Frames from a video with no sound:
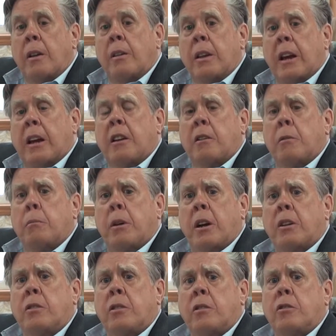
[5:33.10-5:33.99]
That
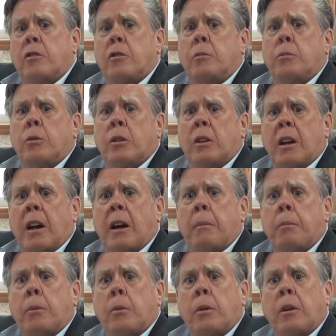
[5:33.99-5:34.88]
combustion tube will
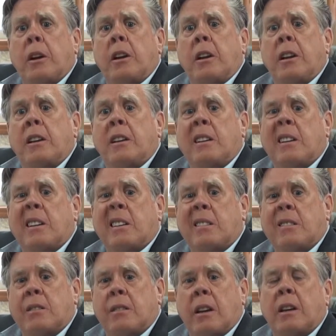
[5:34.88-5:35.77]
operate in
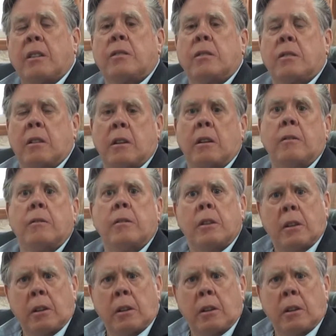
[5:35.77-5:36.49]
excess of